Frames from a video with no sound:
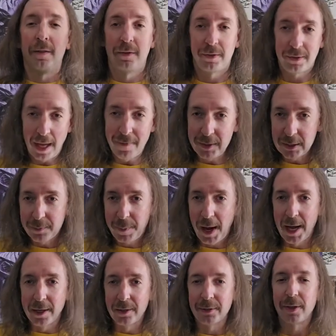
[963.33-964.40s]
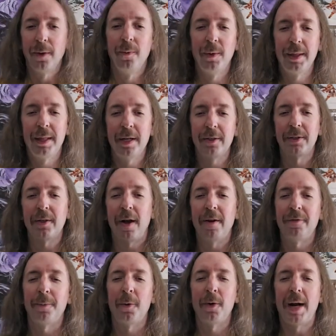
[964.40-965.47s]
Seven Spires with their
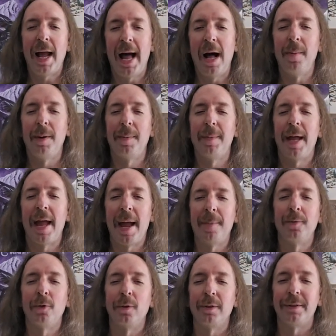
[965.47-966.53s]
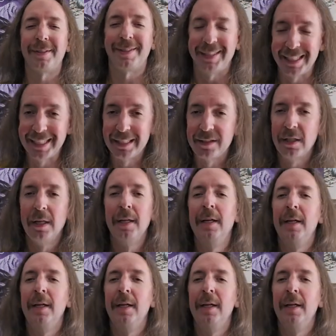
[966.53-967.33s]
sophomore album, Emerald Seas.